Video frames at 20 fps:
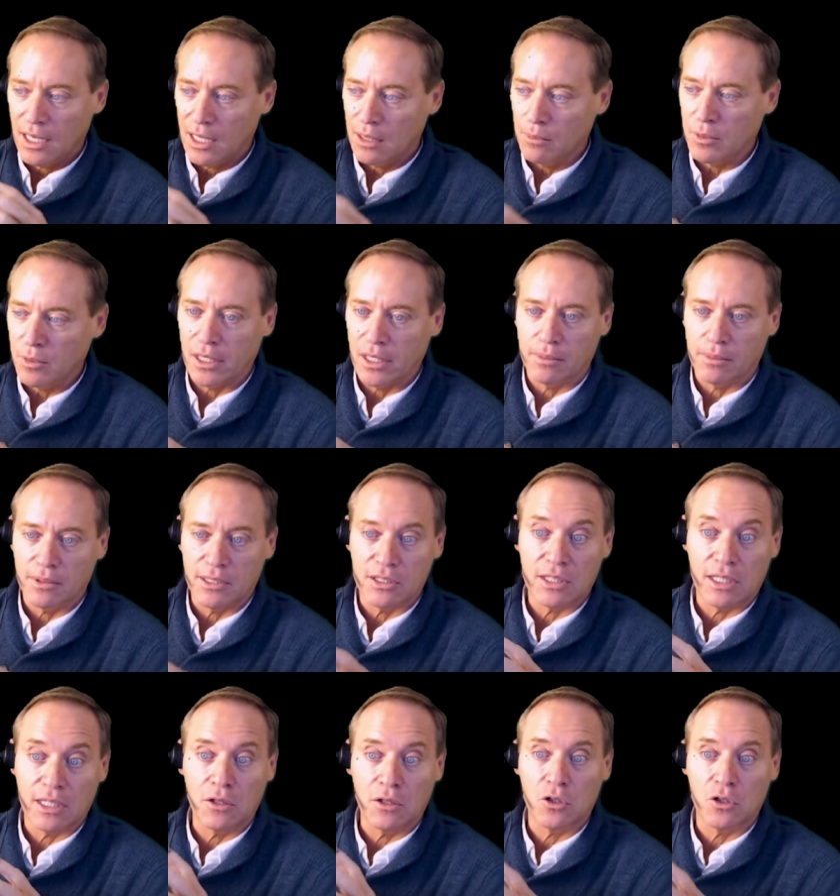and being able to
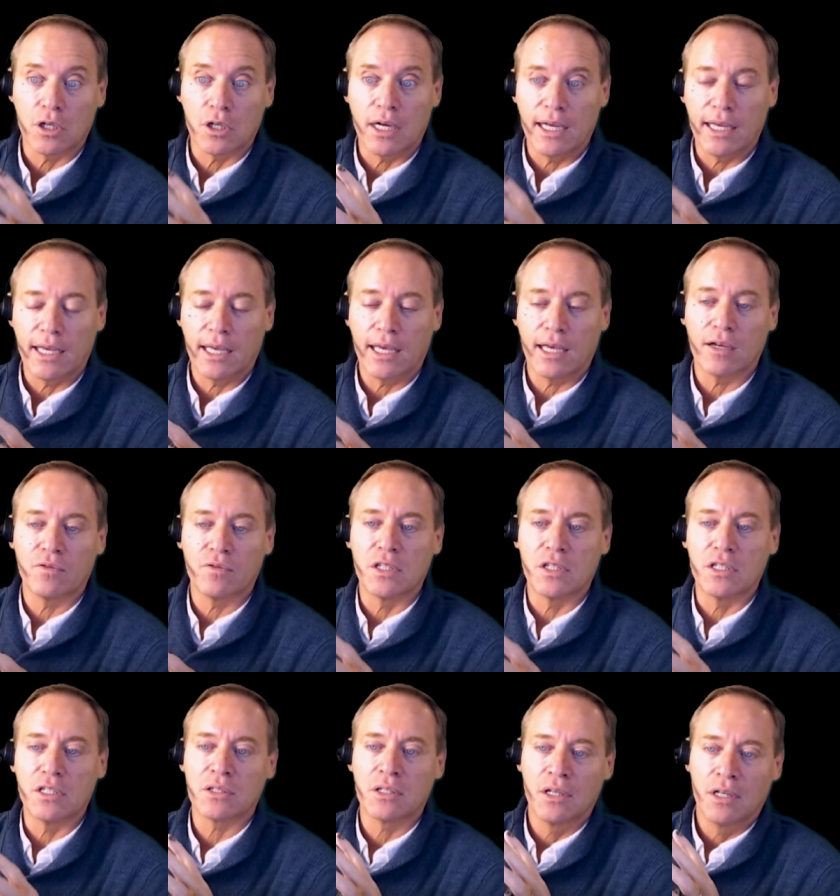say look i have
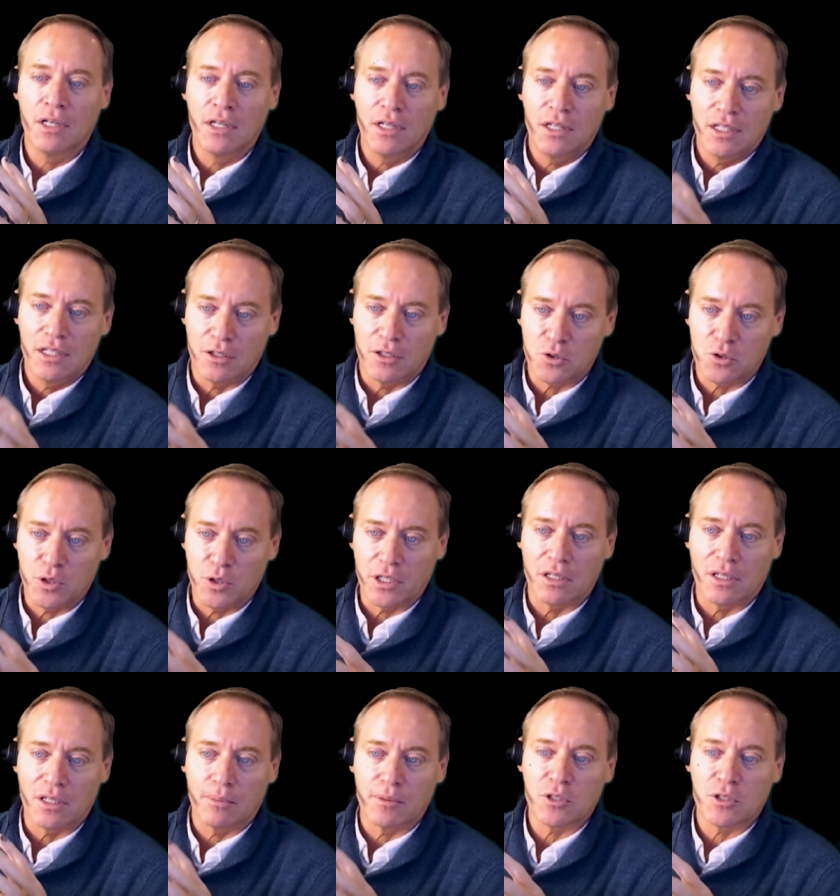this you know
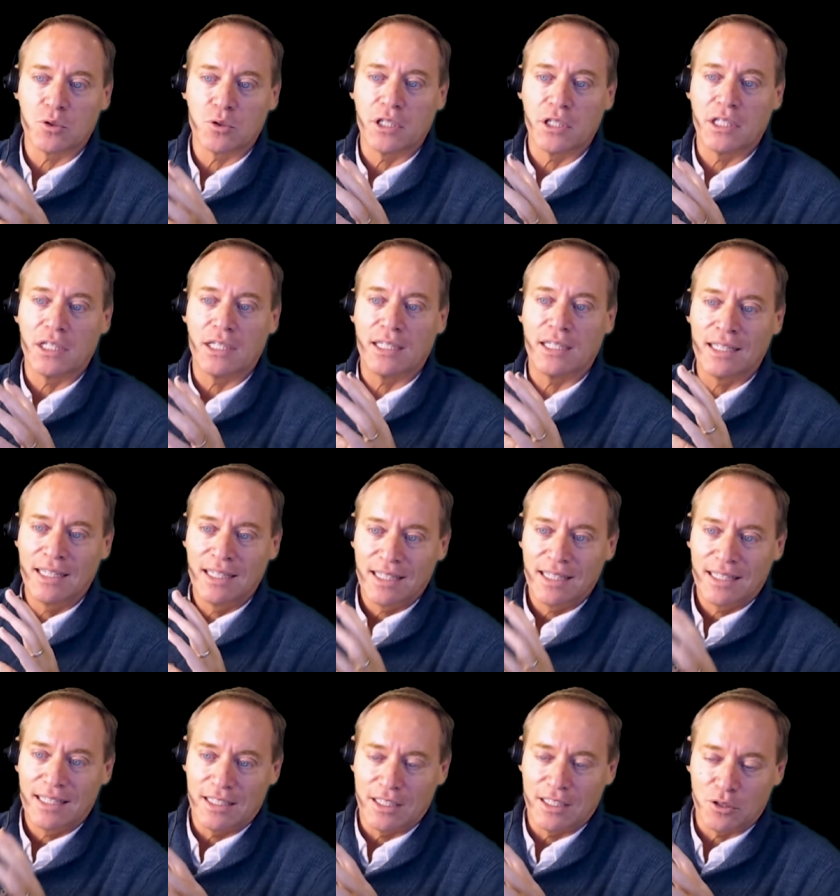triggernometry
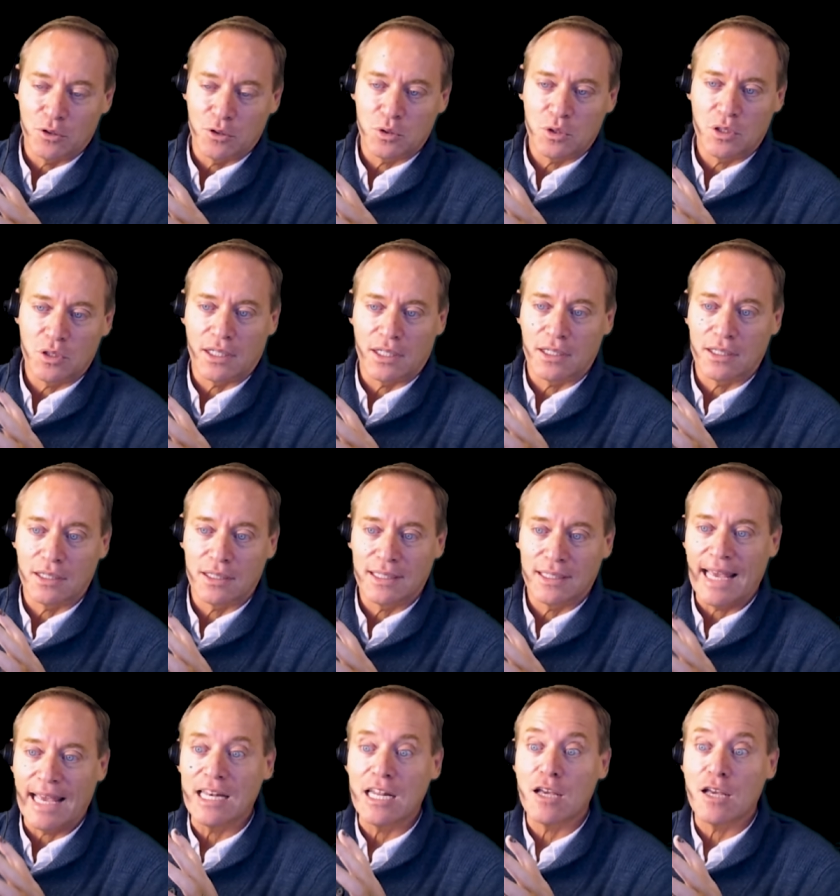you know uh,
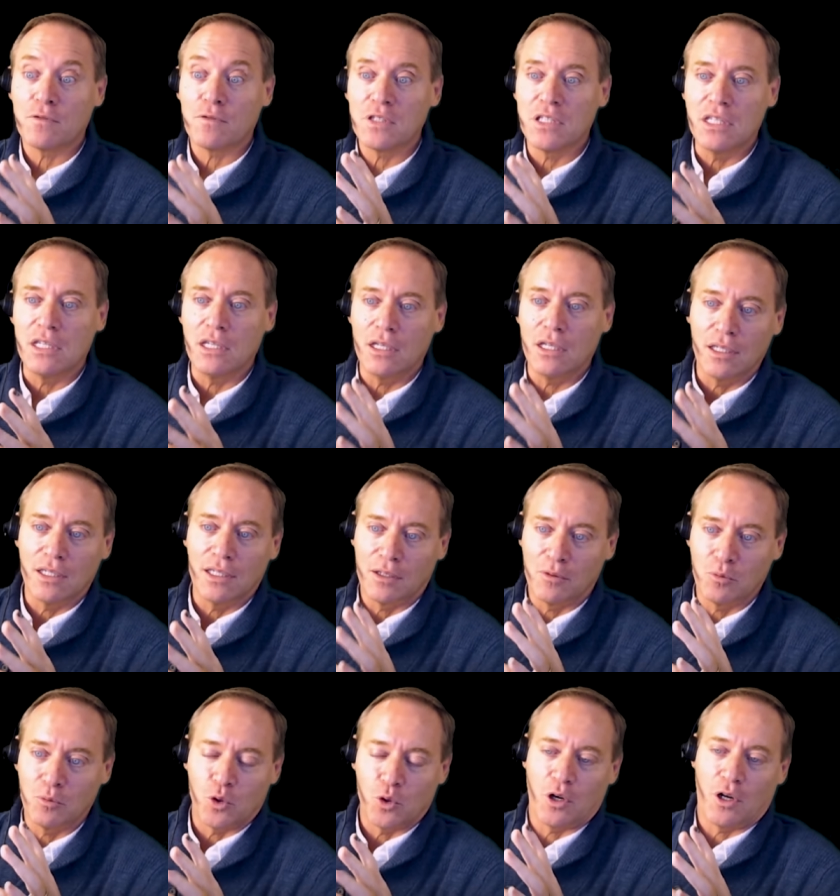
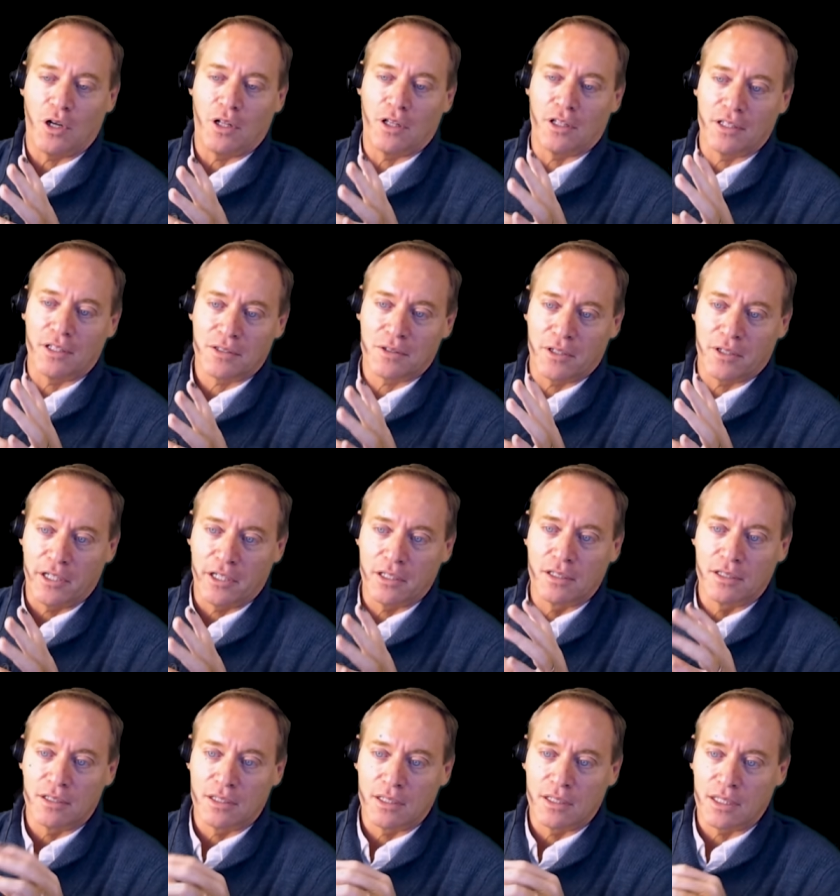nft we'll call it right
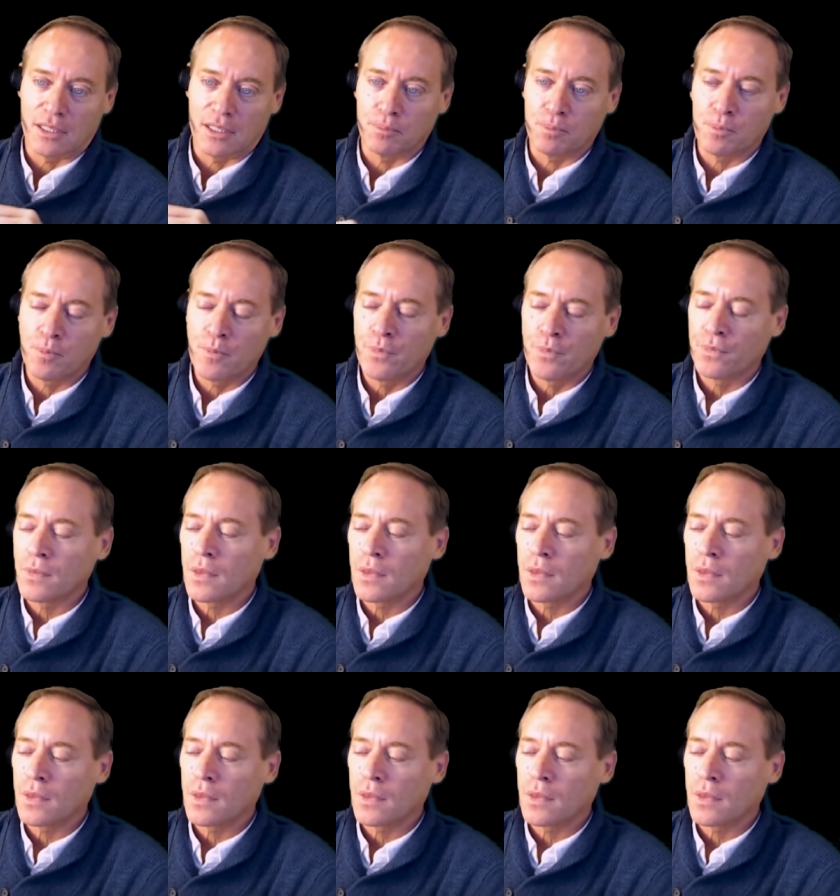um,